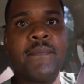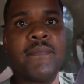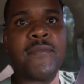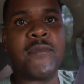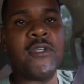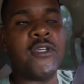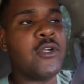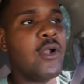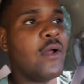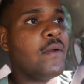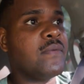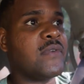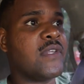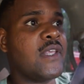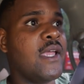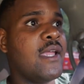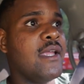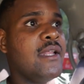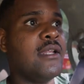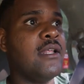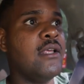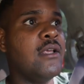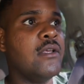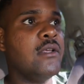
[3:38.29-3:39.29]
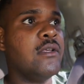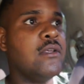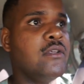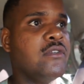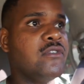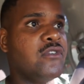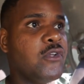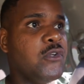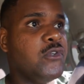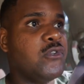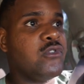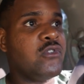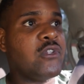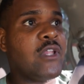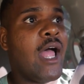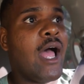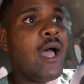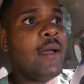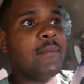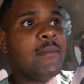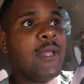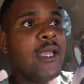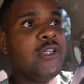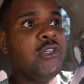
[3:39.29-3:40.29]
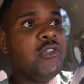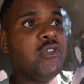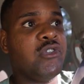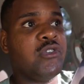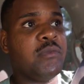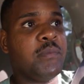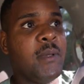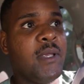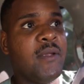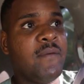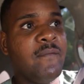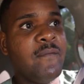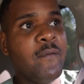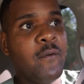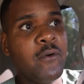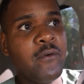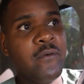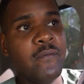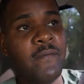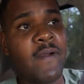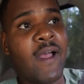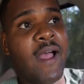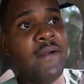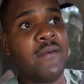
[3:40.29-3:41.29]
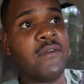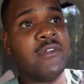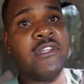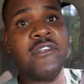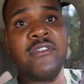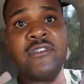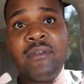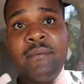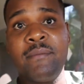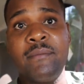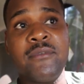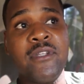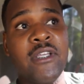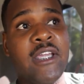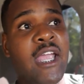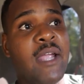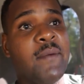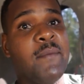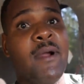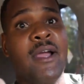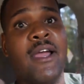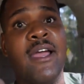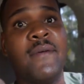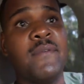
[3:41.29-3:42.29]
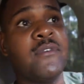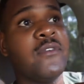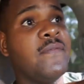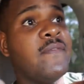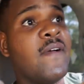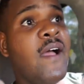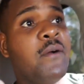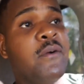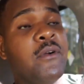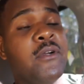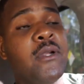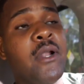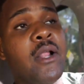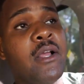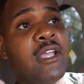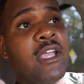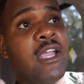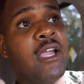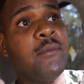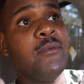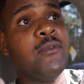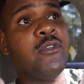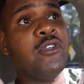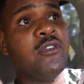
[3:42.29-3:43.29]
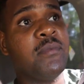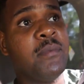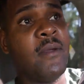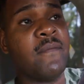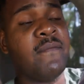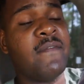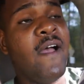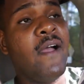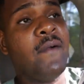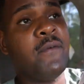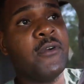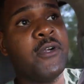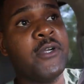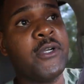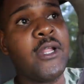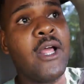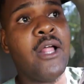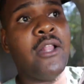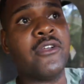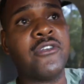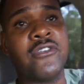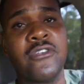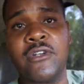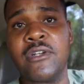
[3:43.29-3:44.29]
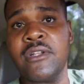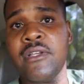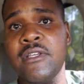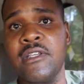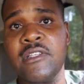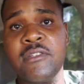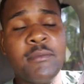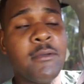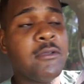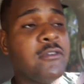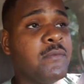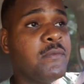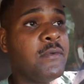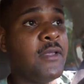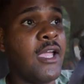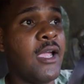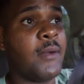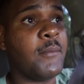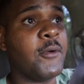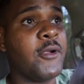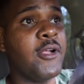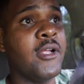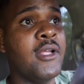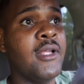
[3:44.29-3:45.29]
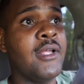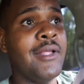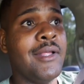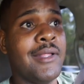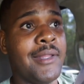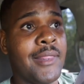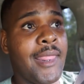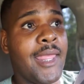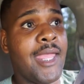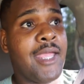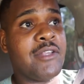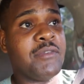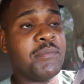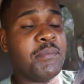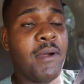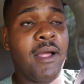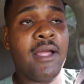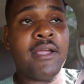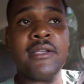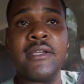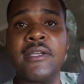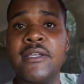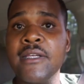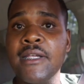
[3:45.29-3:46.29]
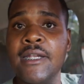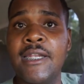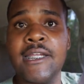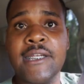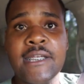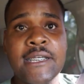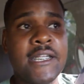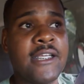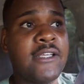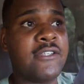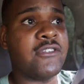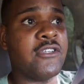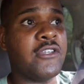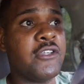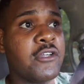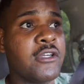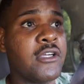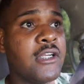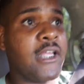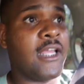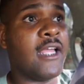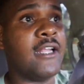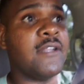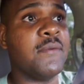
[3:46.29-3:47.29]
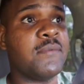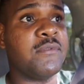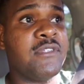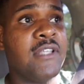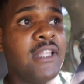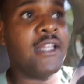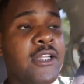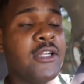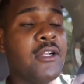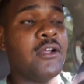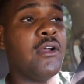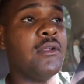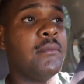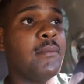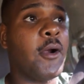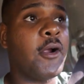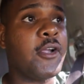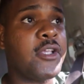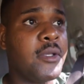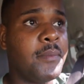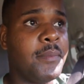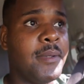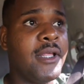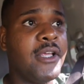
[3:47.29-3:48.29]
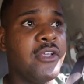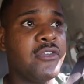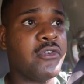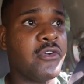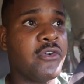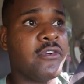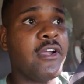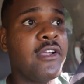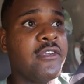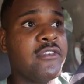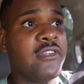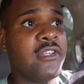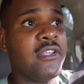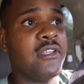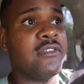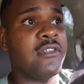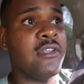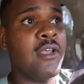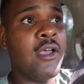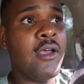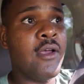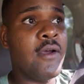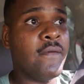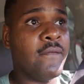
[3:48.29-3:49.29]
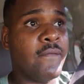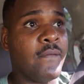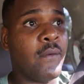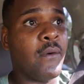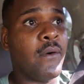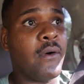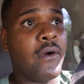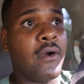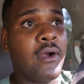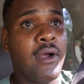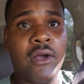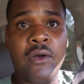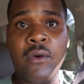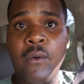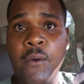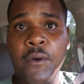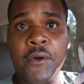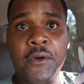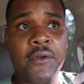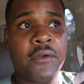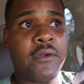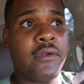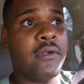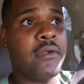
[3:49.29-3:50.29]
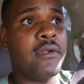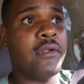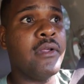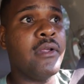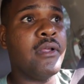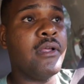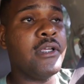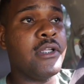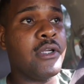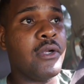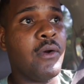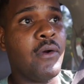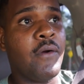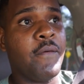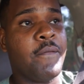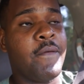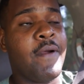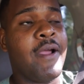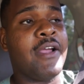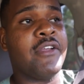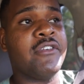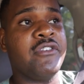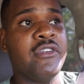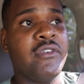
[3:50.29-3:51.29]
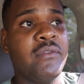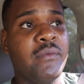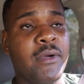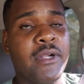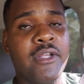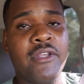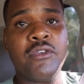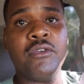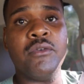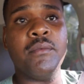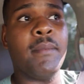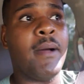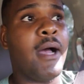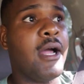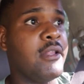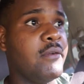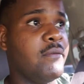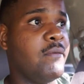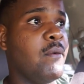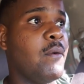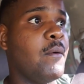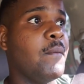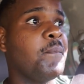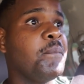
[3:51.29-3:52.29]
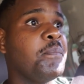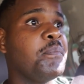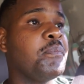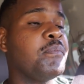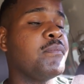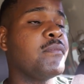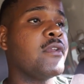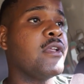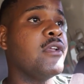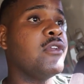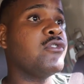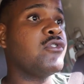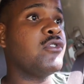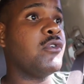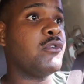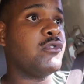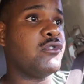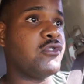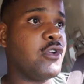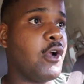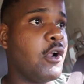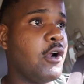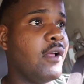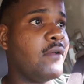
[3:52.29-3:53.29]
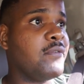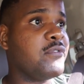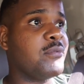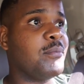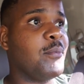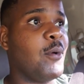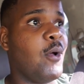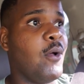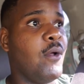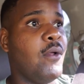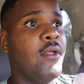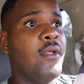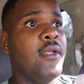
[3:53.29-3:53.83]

You know what I'm saying? So you stop. Now you just spent $400 or $500. The camera I have is a $500 camera. You just spent $500 on an expensive camera that's probably going to collect dust, and you're going to end up selling it on Marketplace or Craigslist for a quarter, you know, a fraction of what you bought it for. So start off small.